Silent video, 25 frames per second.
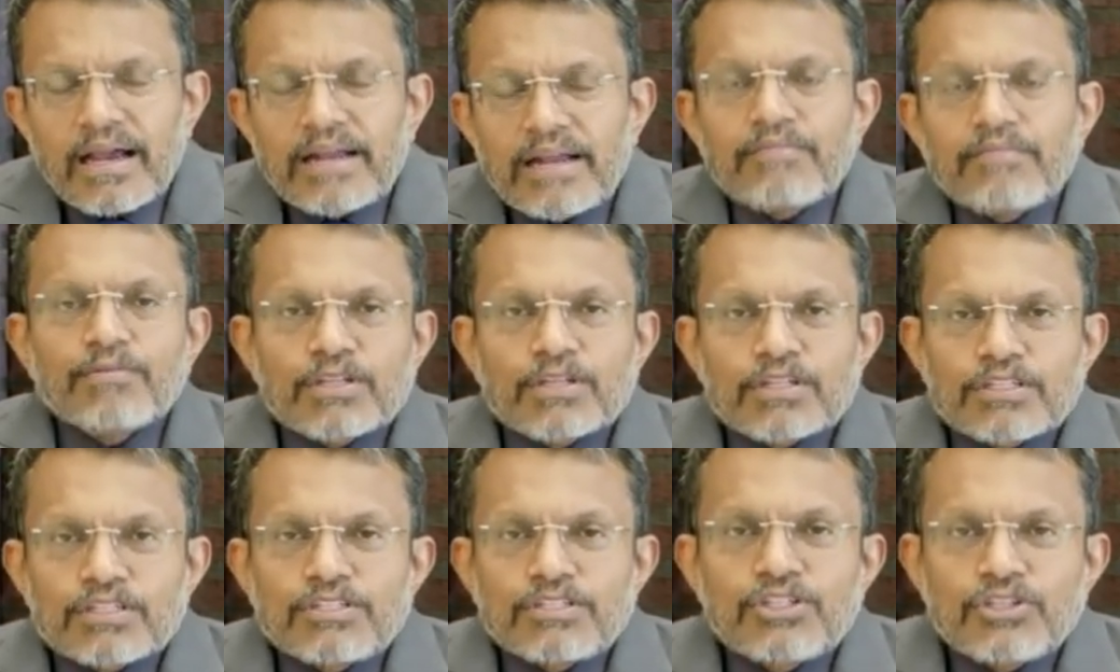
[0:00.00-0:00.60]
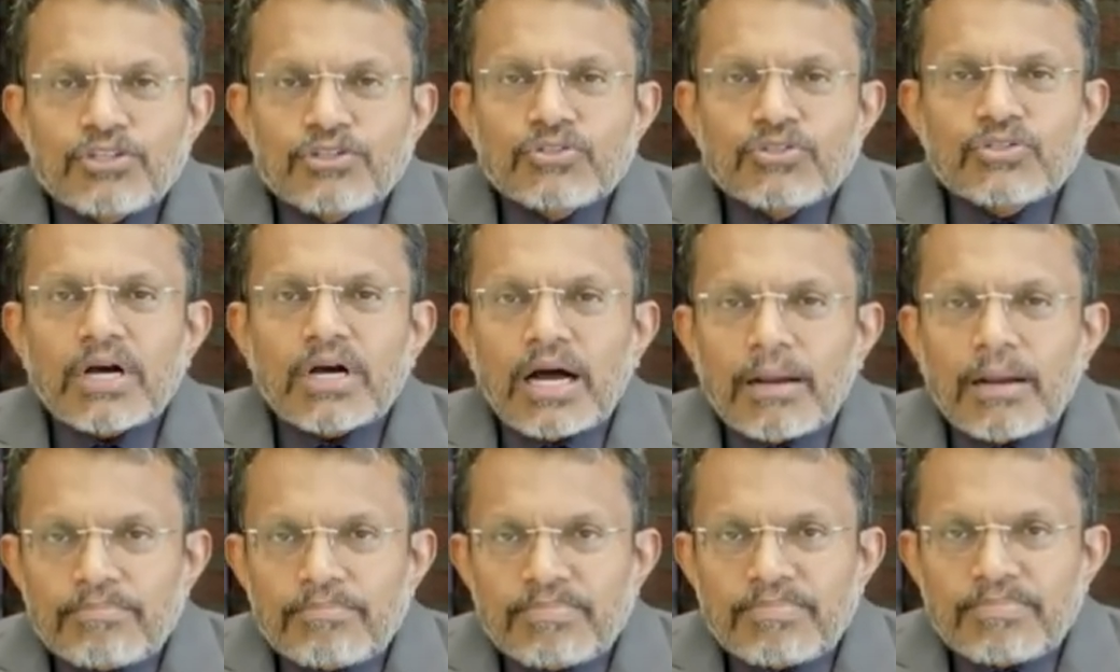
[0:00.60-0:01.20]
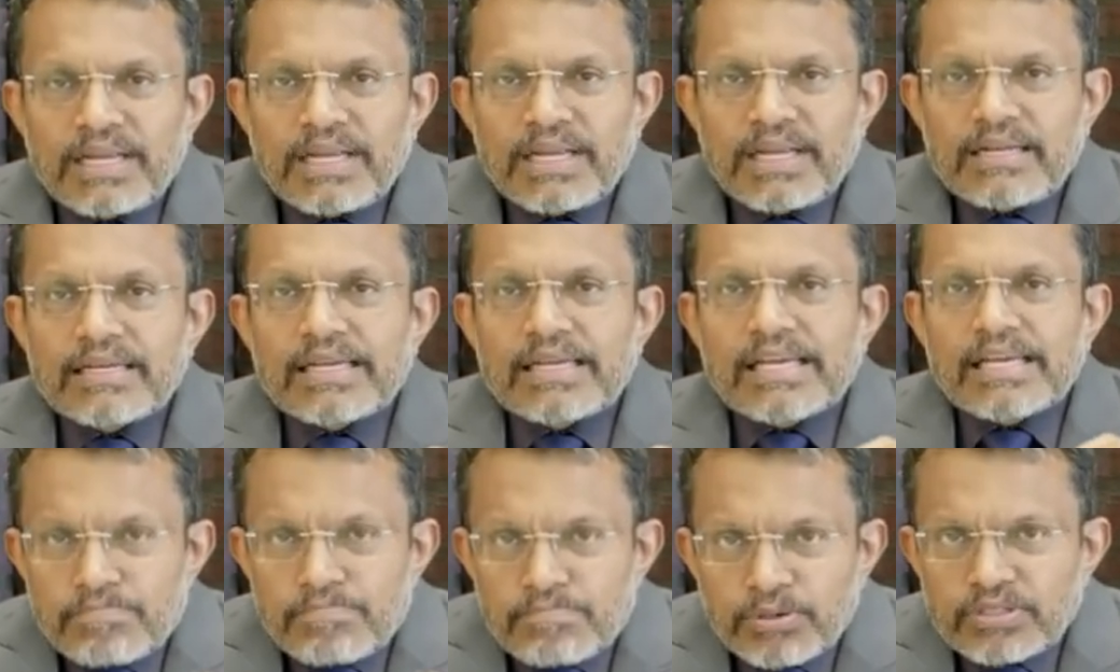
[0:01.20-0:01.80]
And we will continue to update
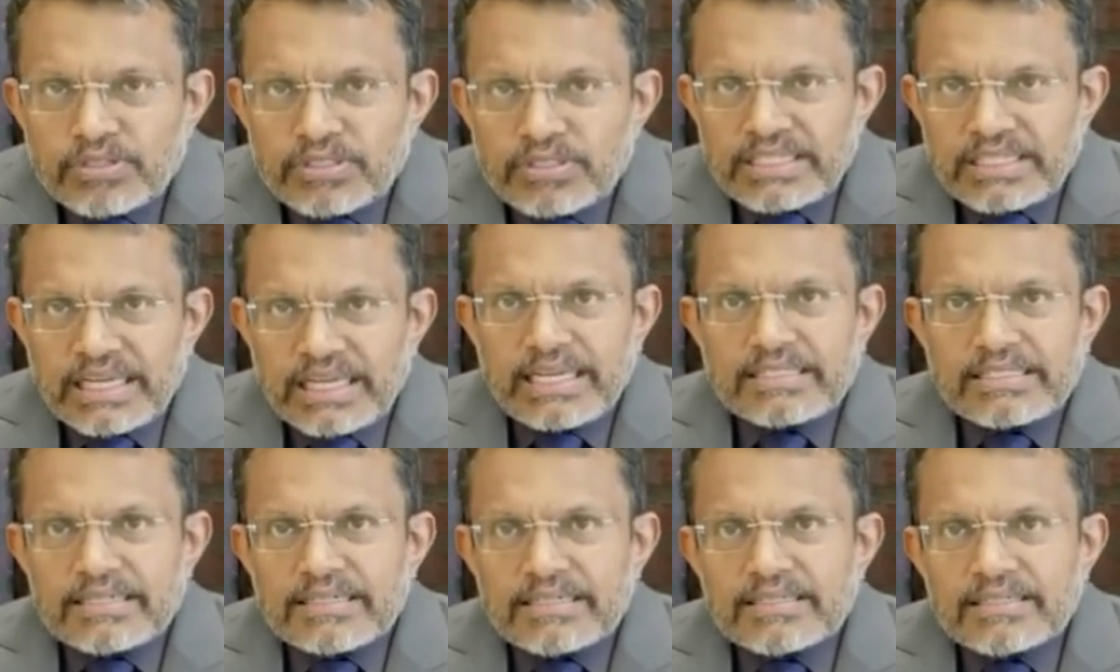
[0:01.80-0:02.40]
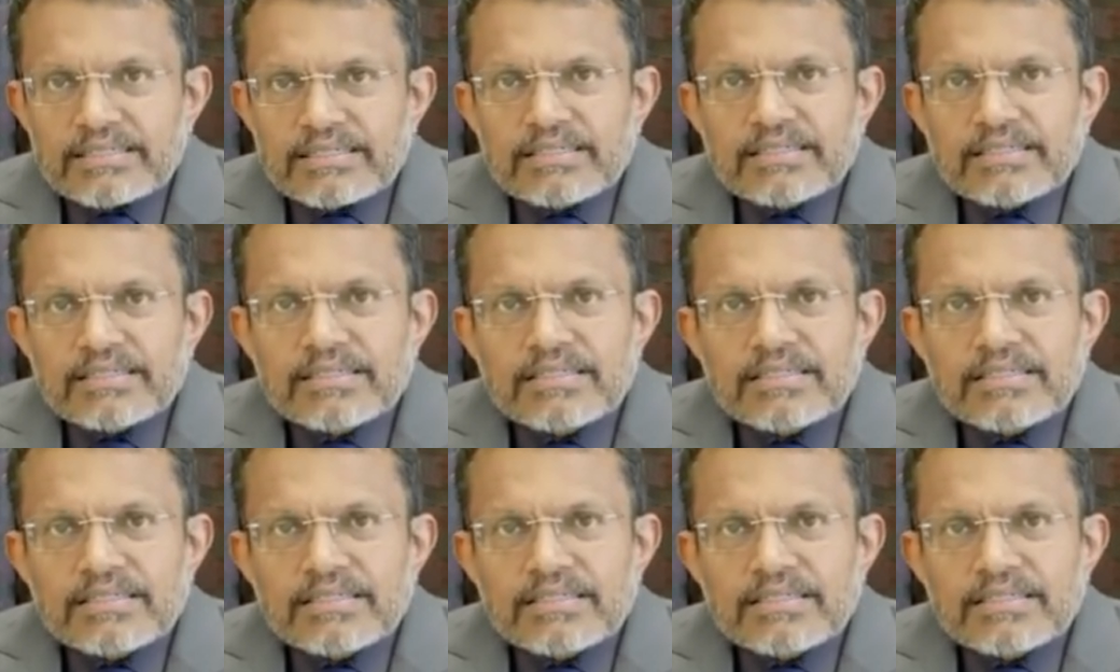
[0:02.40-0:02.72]
the input data